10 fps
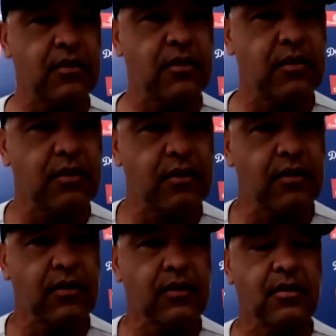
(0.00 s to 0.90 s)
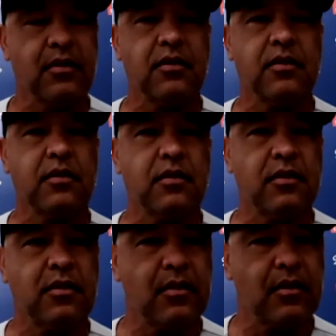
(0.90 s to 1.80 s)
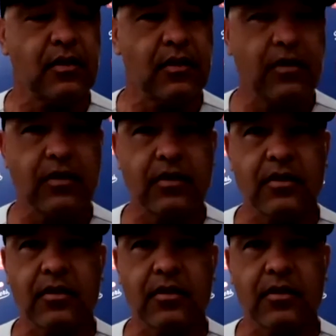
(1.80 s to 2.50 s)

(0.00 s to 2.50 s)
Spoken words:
Nothing is said.